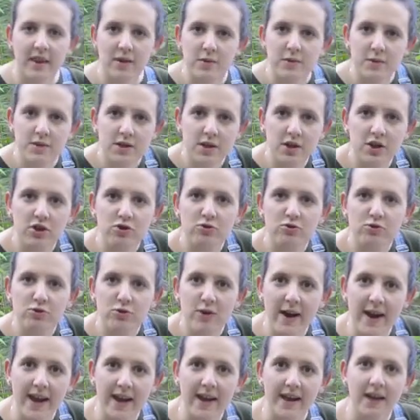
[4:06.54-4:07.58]
it was going to
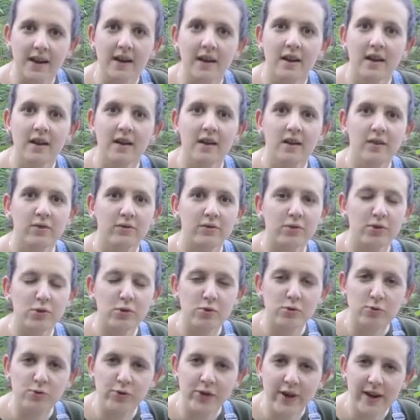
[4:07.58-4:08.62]
rain for
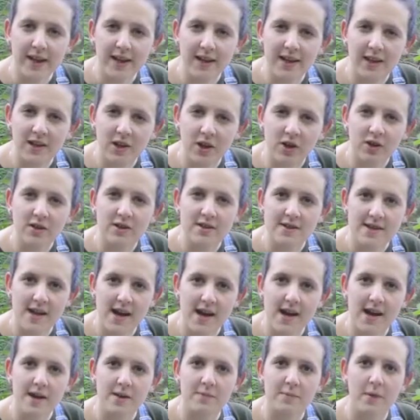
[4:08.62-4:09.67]
a really long
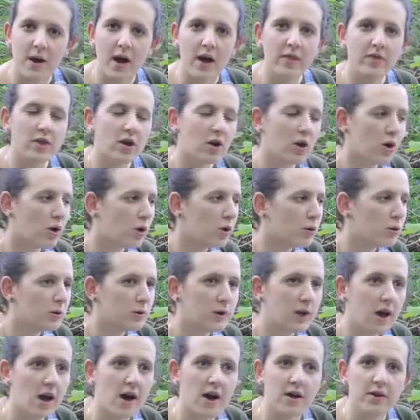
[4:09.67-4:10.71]
time and the
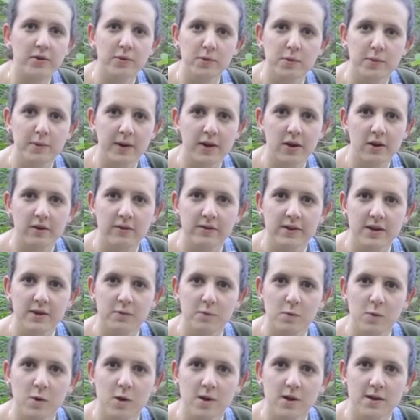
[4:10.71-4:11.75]
whole earth would be covered
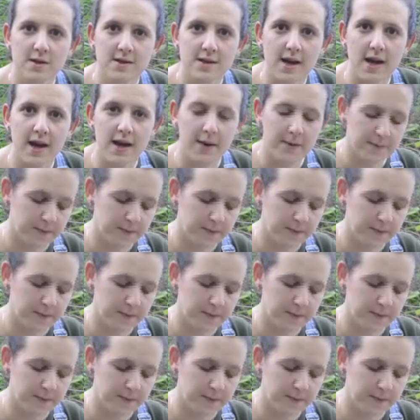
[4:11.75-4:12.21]
in water.